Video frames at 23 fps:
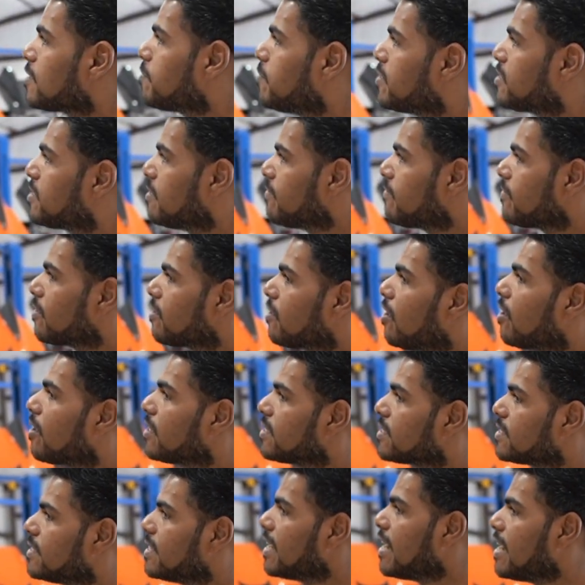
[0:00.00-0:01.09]
specific car
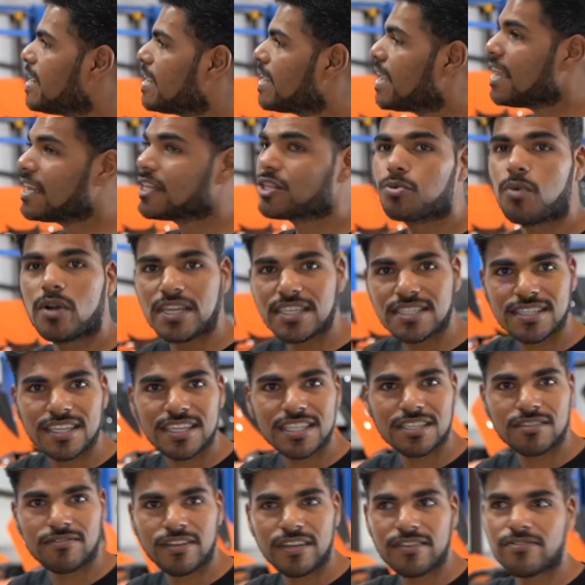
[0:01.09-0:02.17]
is getting a
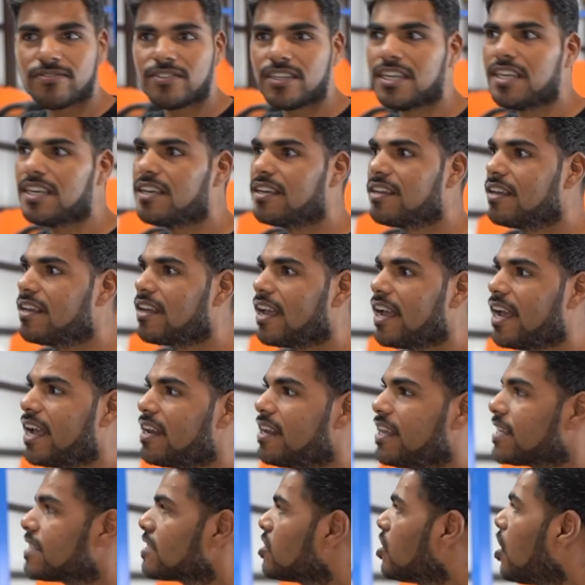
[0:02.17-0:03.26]
2650
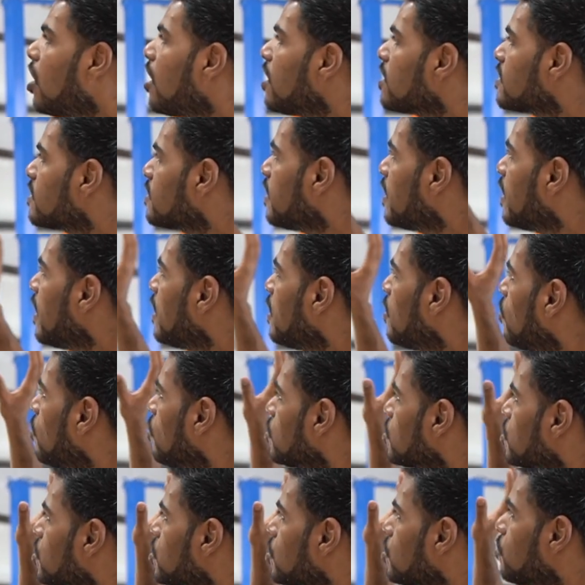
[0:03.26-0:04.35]
and exhaust and
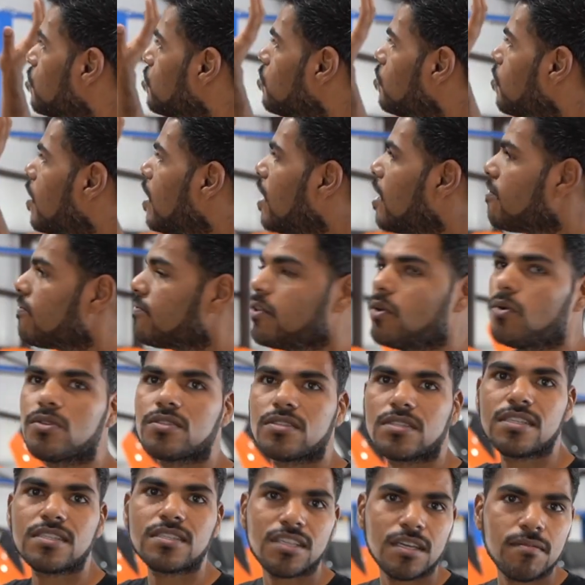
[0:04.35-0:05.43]
also fuel
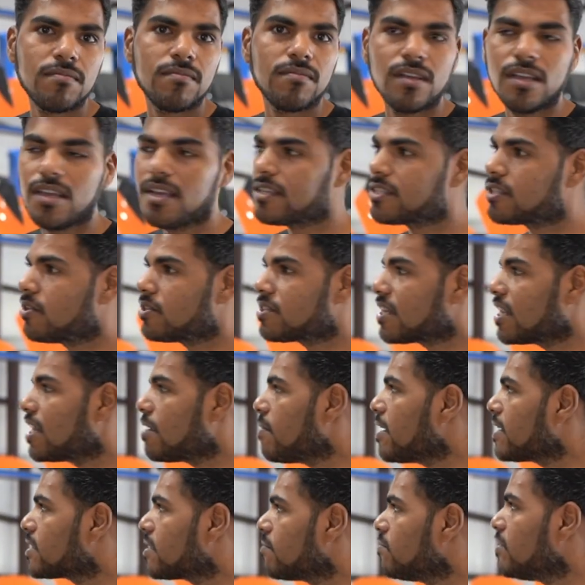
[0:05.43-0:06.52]
system. So it's gonna
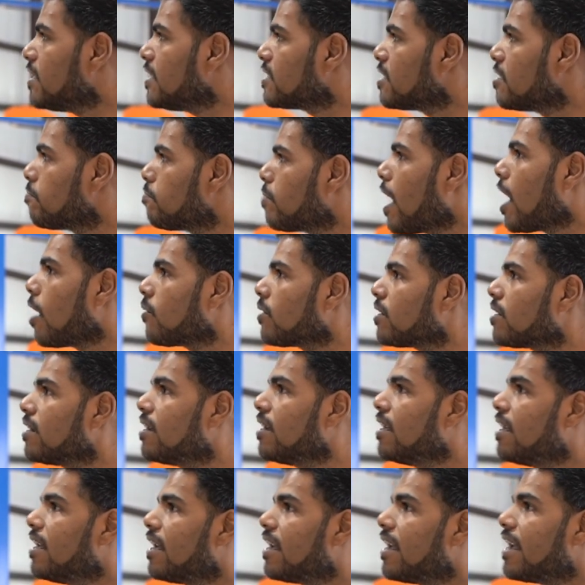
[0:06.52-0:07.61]
make some decent power.
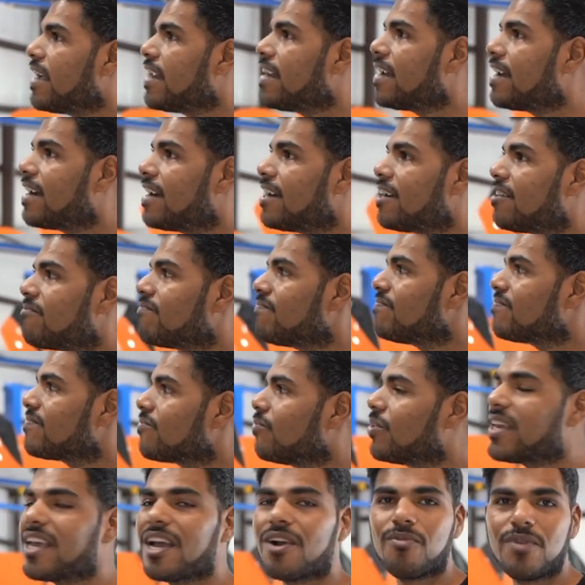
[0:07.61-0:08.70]
And
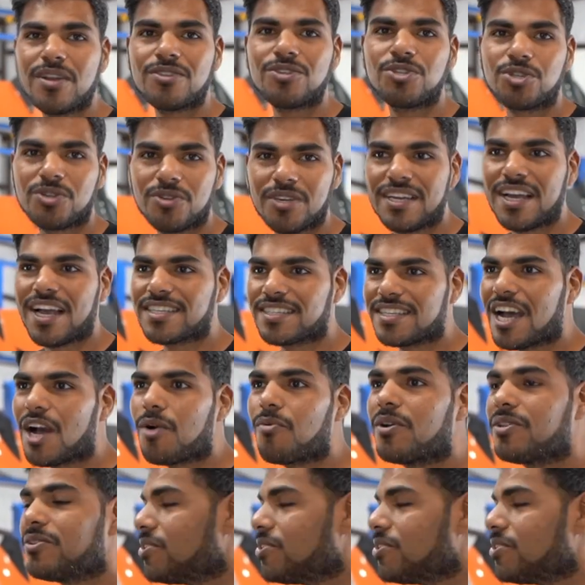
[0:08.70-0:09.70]
we can't wait to show you guys that one